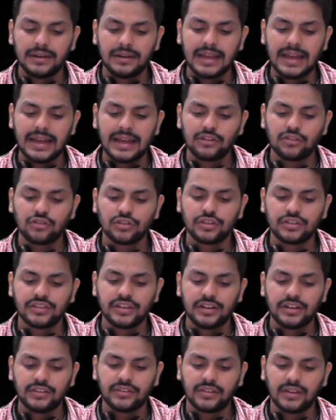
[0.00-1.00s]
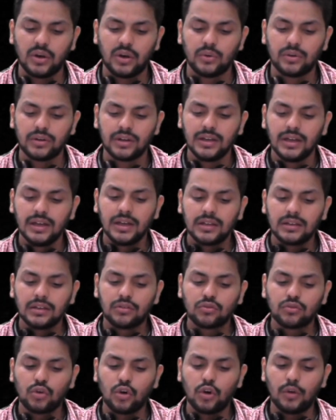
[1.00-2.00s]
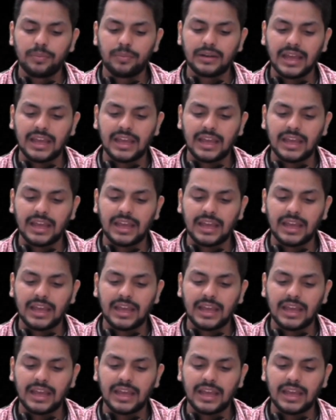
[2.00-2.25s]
Dash sets out the scope,